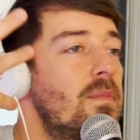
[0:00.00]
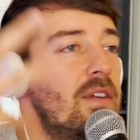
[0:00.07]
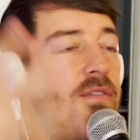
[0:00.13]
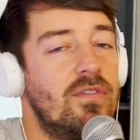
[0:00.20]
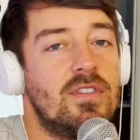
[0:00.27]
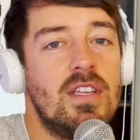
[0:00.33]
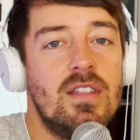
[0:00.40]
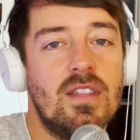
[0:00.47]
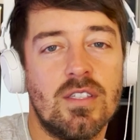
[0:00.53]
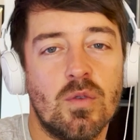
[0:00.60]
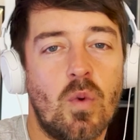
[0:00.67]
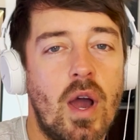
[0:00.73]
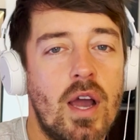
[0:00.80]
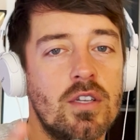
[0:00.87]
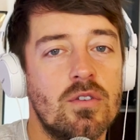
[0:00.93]
me see. This is
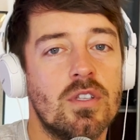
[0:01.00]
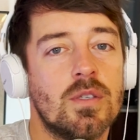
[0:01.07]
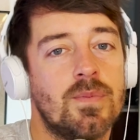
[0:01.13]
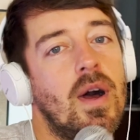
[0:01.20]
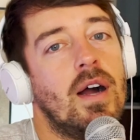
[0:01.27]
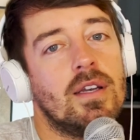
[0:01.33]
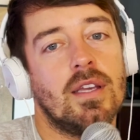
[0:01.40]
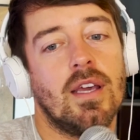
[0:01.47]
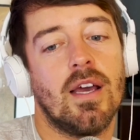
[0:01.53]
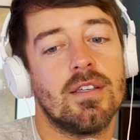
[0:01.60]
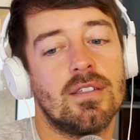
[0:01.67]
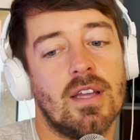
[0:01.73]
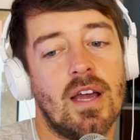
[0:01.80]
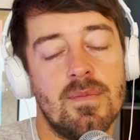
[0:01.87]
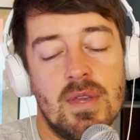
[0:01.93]
why I do this
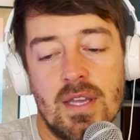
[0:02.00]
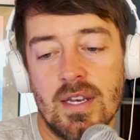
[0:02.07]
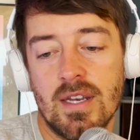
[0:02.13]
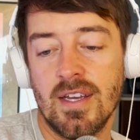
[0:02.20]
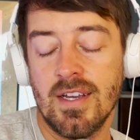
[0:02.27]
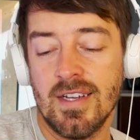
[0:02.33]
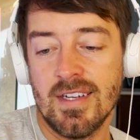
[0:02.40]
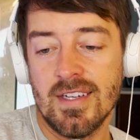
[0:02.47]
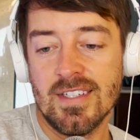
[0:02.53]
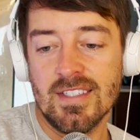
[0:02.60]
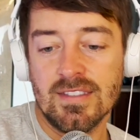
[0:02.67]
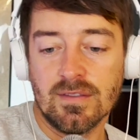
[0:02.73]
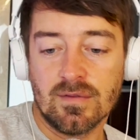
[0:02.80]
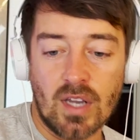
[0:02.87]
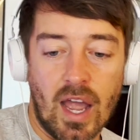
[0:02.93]
podcast. I mean,
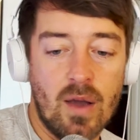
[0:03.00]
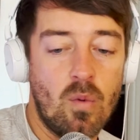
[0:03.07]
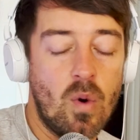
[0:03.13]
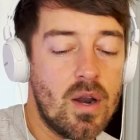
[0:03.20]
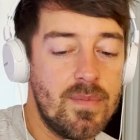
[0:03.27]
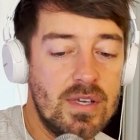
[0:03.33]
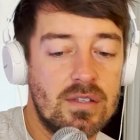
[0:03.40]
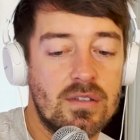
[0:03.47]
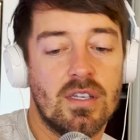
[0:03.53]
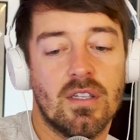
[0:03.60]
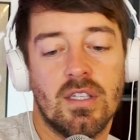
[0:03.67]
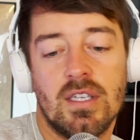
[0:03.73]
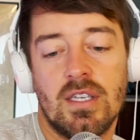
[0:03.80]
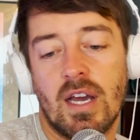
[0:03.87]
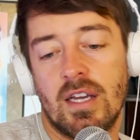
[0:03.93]
I want to be
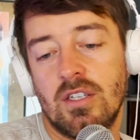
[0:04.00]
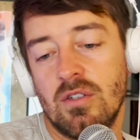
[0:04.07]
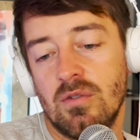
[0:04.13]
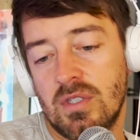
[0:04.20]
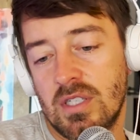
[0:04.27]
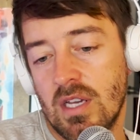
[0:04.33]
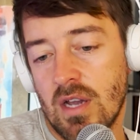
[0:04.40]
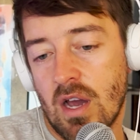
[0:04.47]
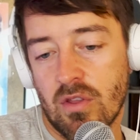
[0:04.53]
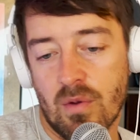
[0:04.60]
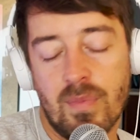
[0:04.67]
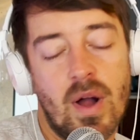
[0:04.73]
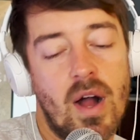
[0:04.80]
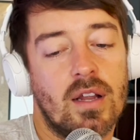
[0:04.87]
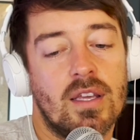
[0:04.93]
silly. I do see other
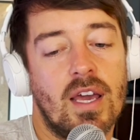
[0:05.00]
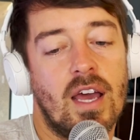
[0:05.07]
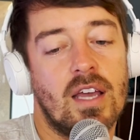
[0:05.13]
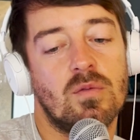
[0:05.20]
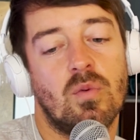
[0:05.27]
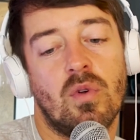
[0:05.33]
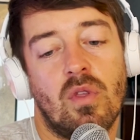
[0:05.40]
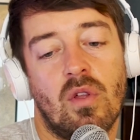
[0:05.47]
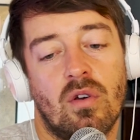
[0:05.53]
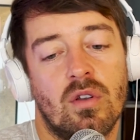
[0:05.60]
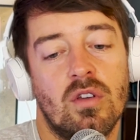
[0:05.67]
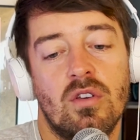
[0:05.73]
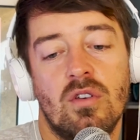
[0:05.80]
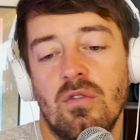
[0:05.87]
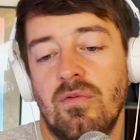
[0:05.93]
podcasts where they're
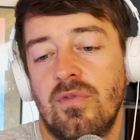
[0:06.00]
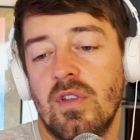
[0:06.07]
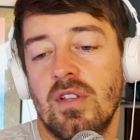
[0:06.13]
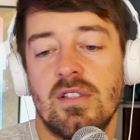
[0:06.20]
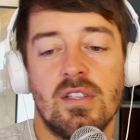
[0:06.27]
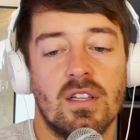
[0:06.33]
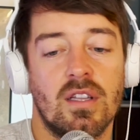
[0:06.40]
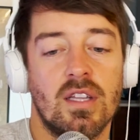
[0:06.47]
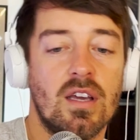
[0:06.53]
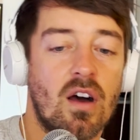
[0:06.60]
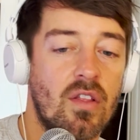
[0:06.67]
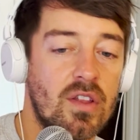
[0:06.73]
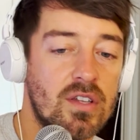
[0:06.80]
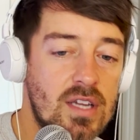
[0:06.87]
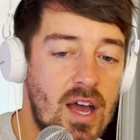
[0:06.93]
goofy, silly all
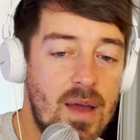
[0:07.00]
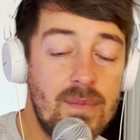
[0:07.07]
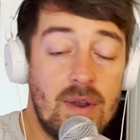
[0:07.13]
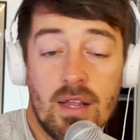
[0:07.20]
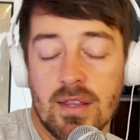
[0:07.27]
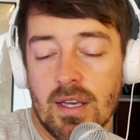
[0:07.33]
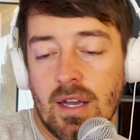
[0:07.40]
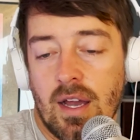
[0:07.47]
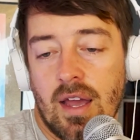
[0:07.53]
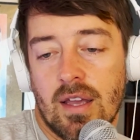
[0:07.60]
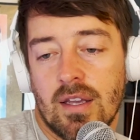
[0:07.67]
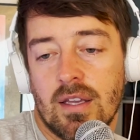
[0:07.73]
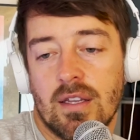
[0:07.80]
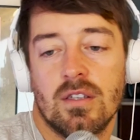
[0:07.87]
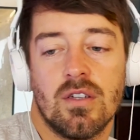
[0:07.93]
the time, and I think I
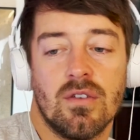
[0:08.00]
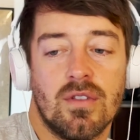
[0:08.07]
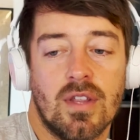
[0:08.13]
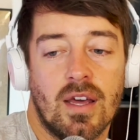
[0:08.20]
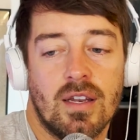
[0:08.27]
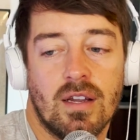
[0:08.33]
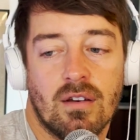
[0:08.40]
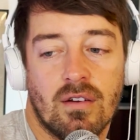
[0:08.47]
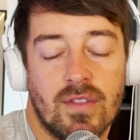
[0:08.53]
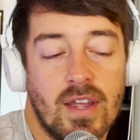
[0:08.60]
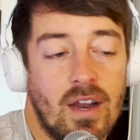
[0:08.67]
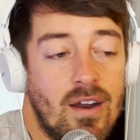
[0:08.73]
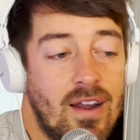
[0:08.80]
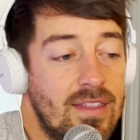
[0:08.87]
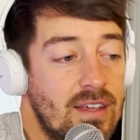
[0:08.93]
can do that here and
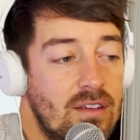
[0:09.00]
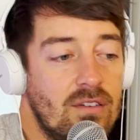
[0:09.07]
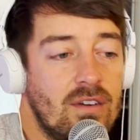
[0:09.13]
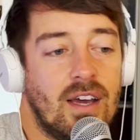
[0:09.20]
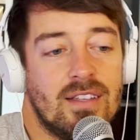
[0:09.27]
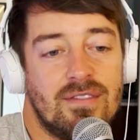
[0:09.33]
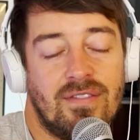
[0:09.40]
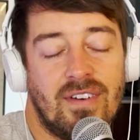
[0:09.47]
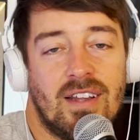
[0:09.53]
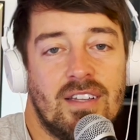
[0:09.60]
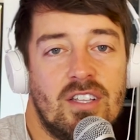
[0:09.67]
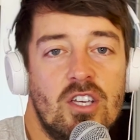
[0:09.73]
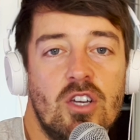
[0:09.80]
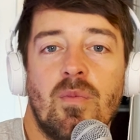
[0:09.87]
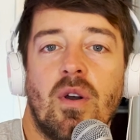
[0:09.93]
there. I think you guys find
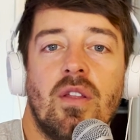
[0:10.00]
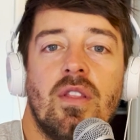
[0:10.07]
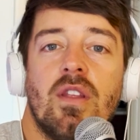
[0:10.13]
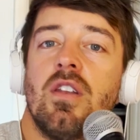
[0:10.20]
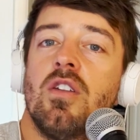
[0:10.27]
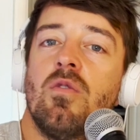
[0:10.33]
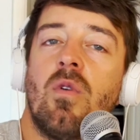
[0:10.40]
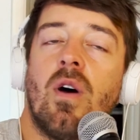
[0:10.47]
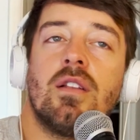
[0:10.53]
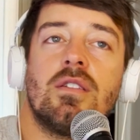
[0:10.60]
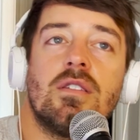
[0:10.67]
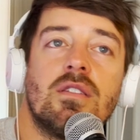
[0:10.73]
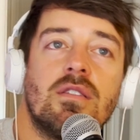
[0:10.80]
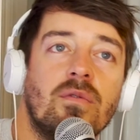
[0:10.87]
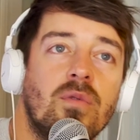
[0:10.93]
humor in the
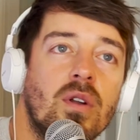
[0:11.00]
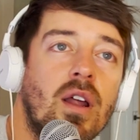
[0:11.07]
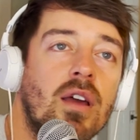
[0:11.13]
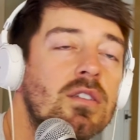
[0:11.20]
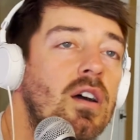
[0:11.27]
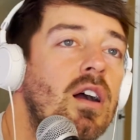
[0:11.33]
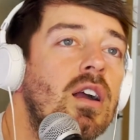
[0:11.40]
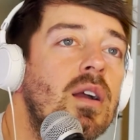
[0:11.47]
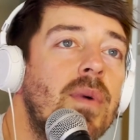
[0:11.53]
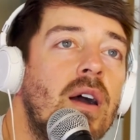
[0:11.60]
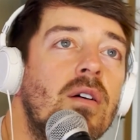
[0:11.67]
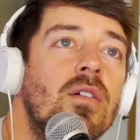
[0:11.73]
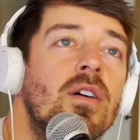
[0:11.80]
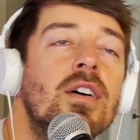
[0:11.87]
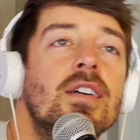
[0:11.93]
nuances of what I talk
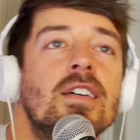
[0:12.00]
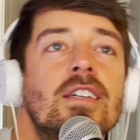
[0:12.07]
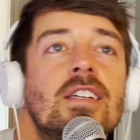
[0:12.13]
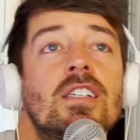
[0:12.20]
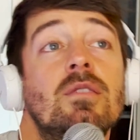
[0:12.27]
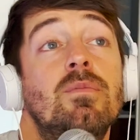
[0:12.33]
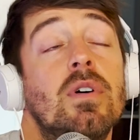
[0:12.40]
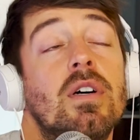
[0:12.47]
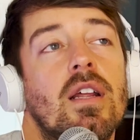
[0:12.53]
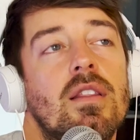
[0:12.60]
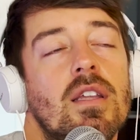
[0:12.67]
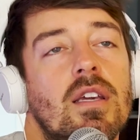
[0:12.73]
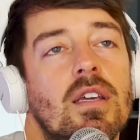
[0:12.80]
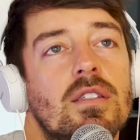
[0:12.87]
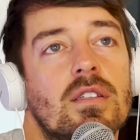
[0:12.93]
about, but I
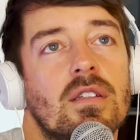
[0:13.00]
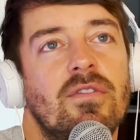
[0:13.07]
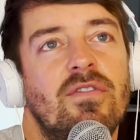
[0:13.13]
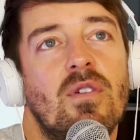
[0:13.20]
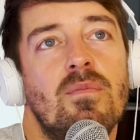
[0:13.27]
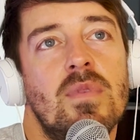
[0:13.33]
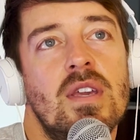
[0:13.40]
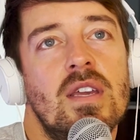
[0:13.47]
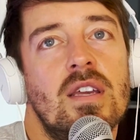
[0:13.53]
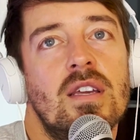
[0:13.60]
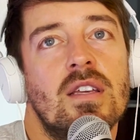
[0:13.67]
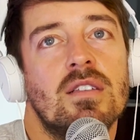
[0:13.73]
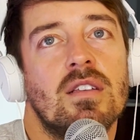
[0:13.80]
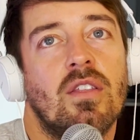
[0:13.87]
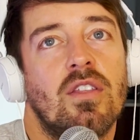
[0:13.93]
think it's for me
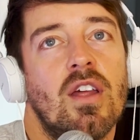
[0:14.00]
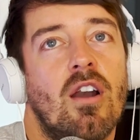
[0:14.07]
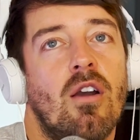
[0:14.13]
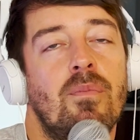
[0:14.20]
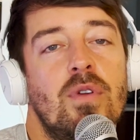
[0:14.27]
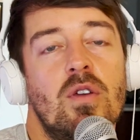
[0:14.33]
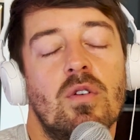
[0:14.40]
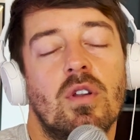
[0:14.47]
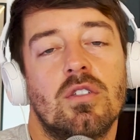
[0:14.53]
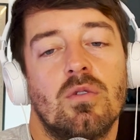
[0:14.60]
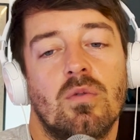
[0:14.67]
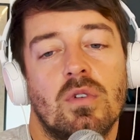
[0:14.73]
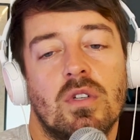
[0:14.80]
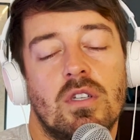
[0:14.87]
is a therapeutic tool to